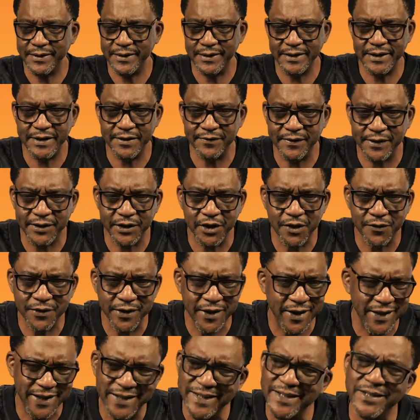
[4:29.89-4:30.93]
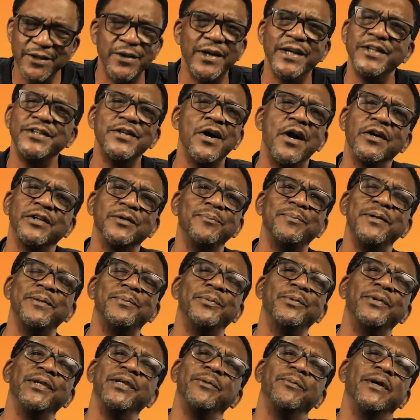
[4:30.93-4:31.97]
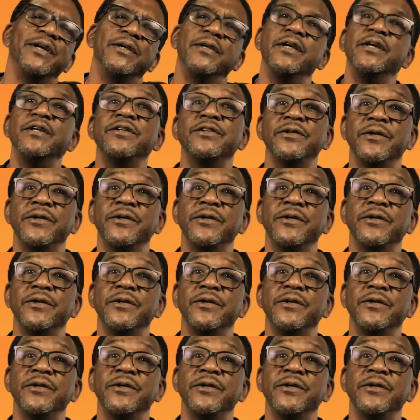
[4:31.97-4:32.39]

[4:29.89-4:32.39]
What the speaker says: leave and get over there. He didn't know how to talk to people anyway.